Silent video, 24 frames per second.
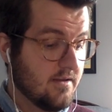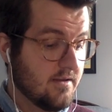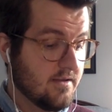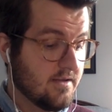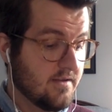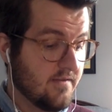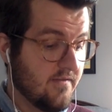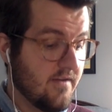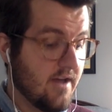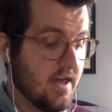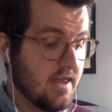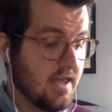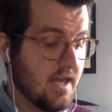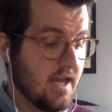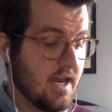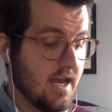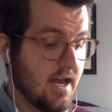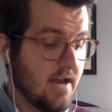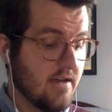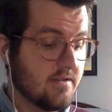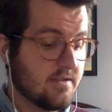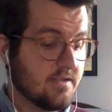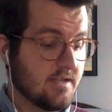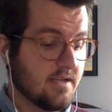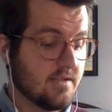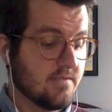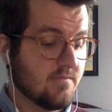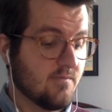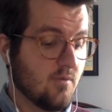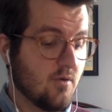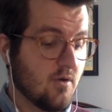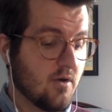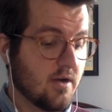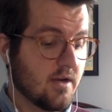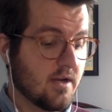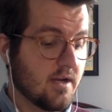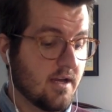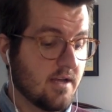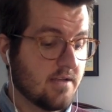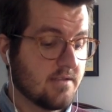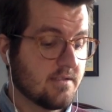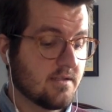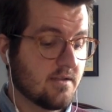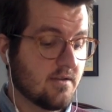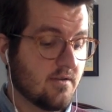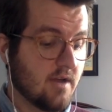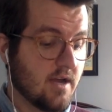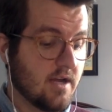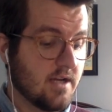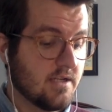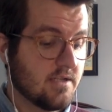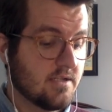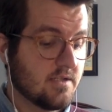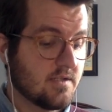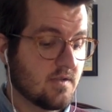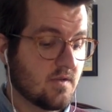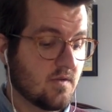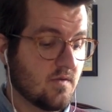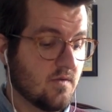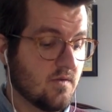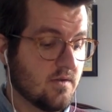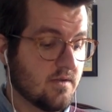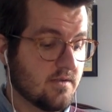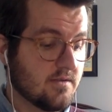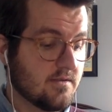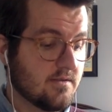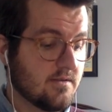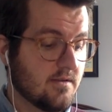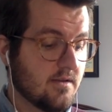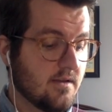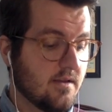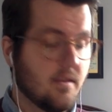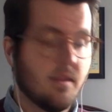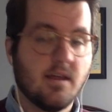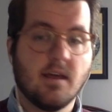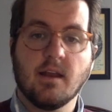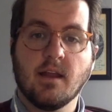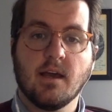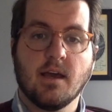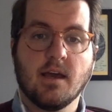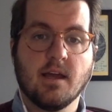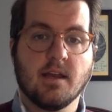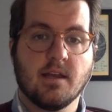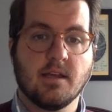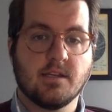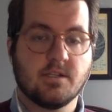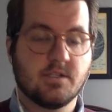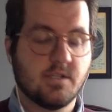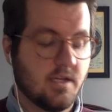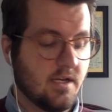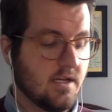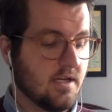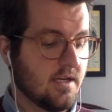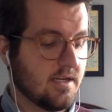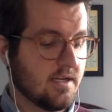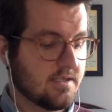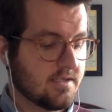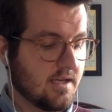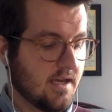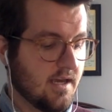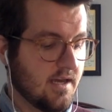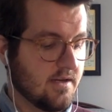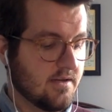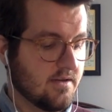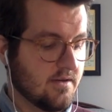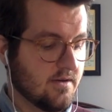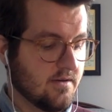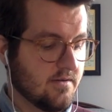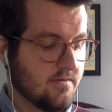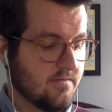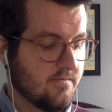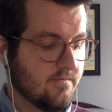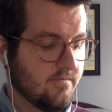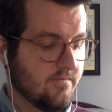to find that out says more against Greenwich schools than any cheating scandal.